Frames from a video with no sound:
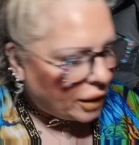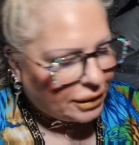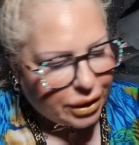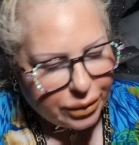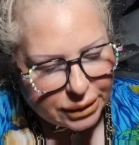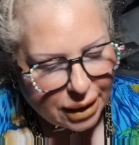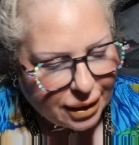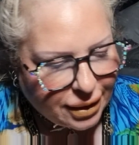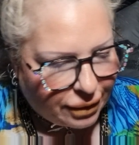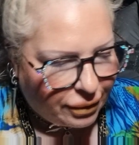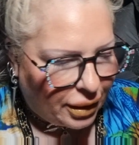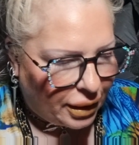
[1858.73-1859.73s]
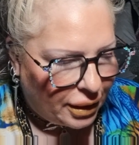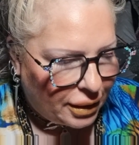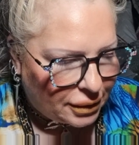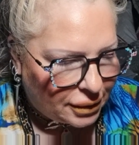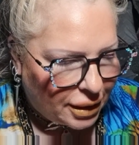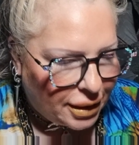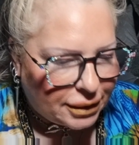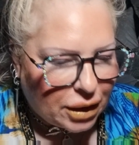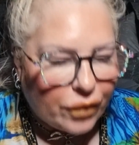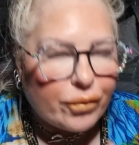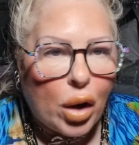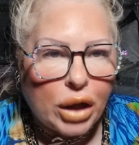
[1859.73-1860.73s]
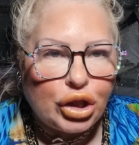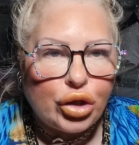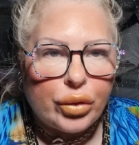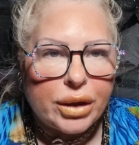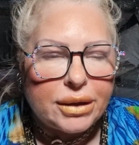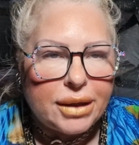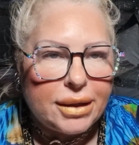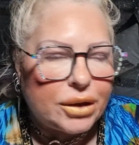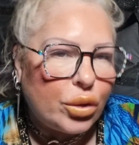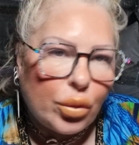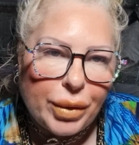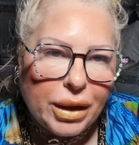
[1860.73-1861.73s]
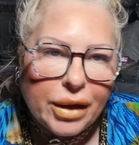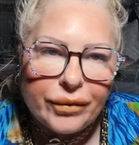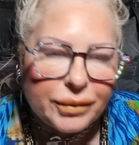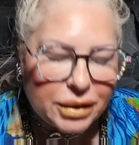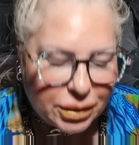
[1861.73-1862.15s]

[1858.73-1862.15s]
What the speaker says: I do take these. These are of my choice. These are not being given